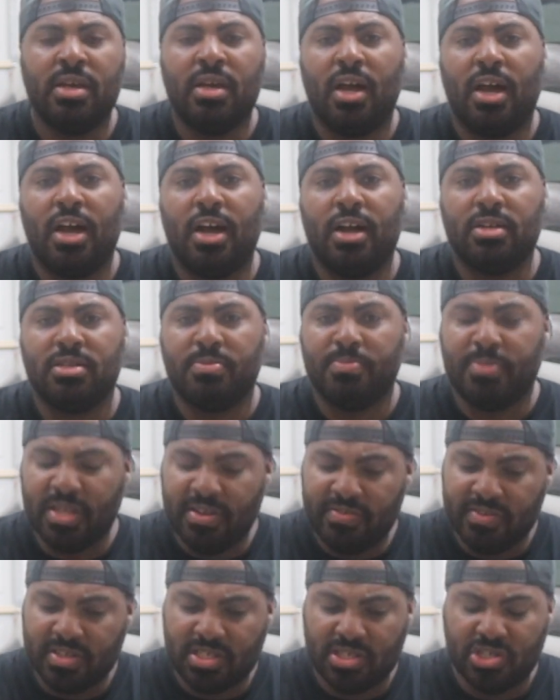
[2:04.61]
I
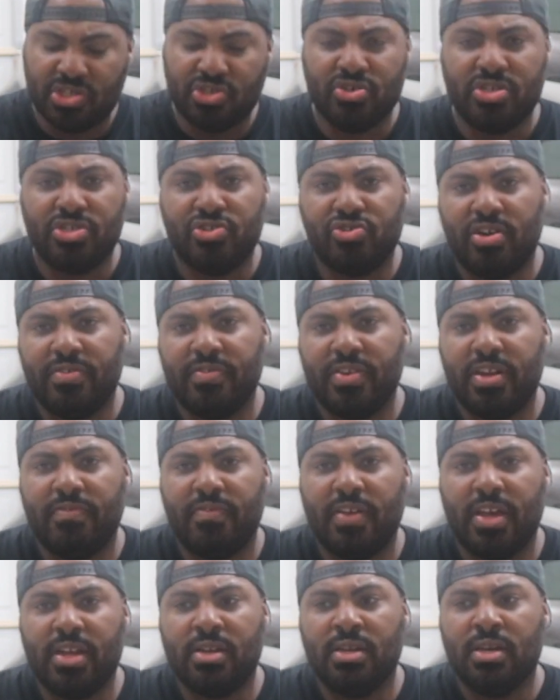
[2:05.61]
believe it's the street driven
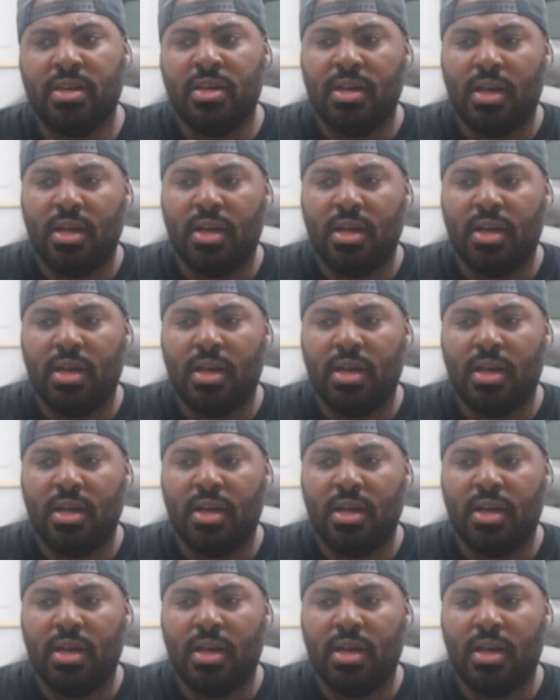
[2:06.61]
event.